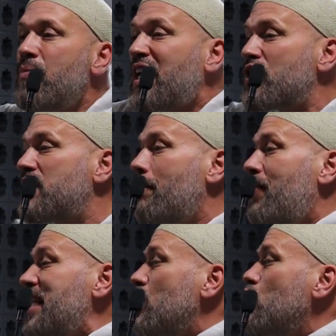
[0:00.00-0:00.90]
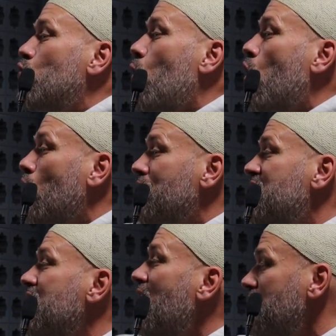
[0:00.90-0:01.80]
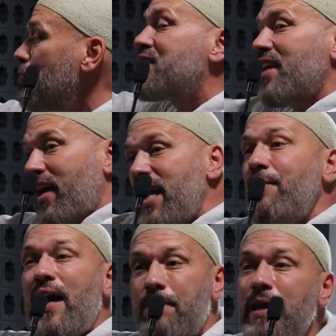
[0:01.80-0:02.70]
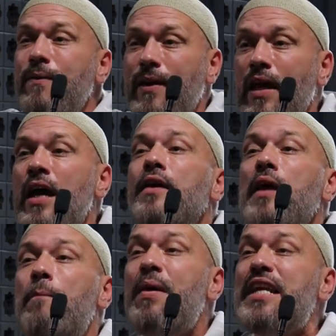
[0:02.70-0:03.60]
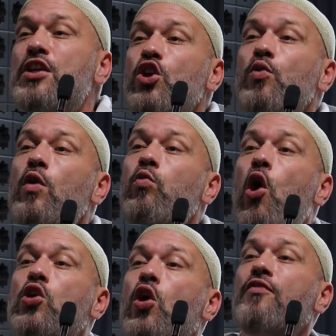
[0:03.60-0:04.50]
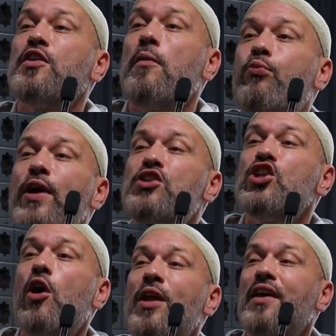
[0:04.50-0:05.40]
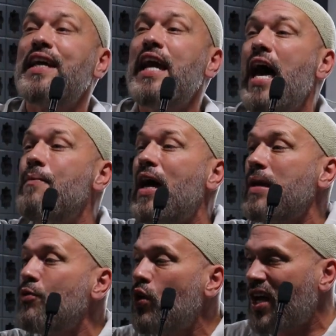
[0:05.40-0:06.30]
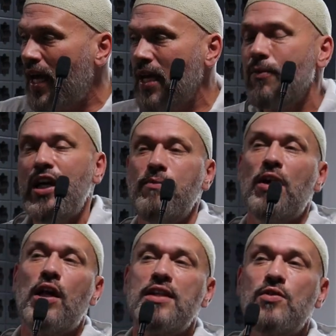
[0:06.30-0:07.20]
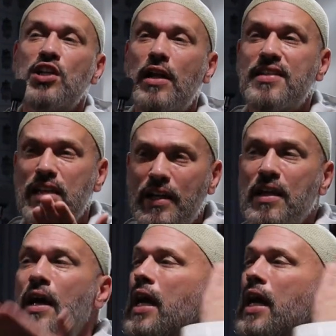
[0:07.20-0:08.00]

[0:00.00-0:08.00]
because the better you walk on Sirat al-Mustaqim, Habibi, the better you will walk over the bridge Yawm al-Qiyamah. Ibn al-Qayyim rahimahullah said